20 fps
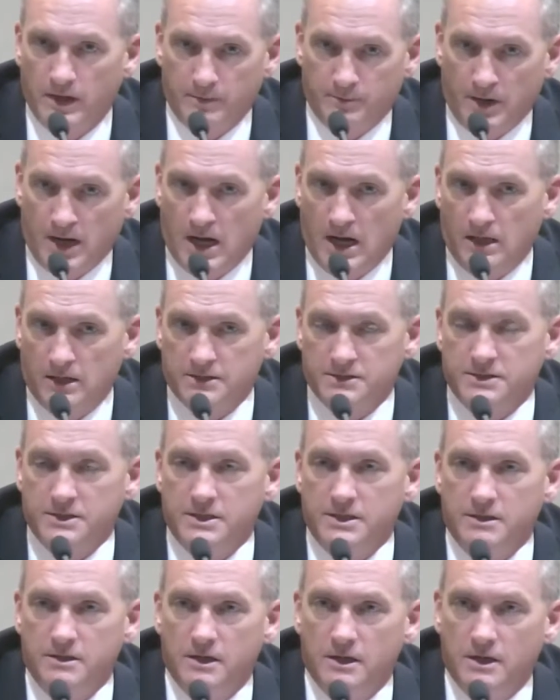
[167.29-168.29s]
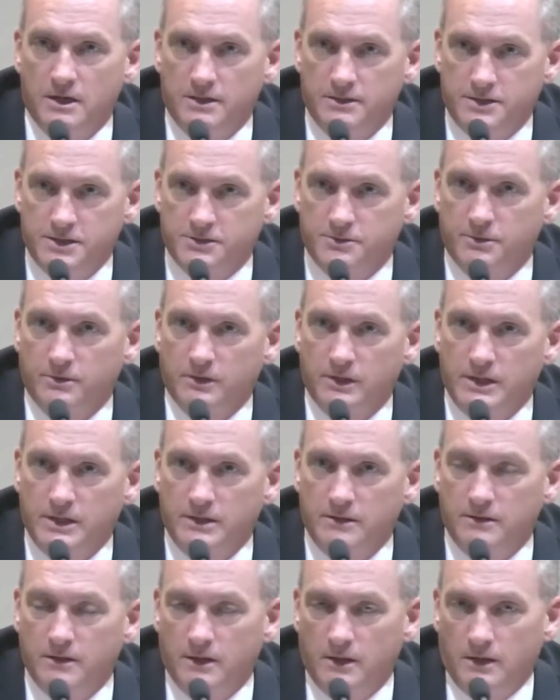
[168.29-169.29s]
and policy just
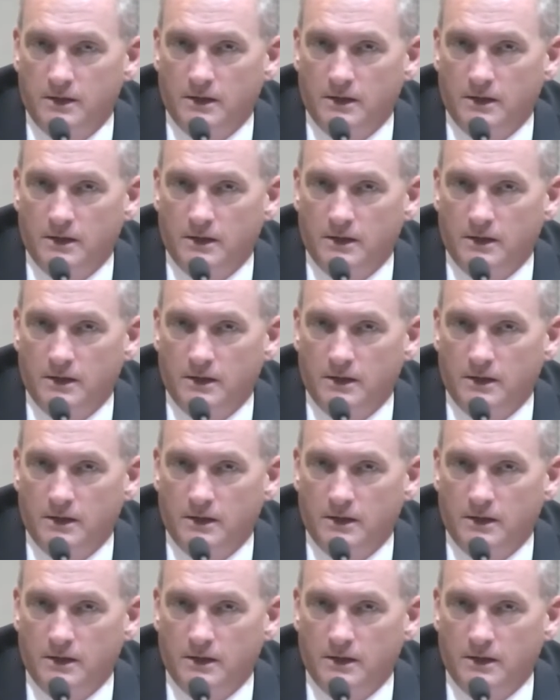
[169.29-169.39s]
really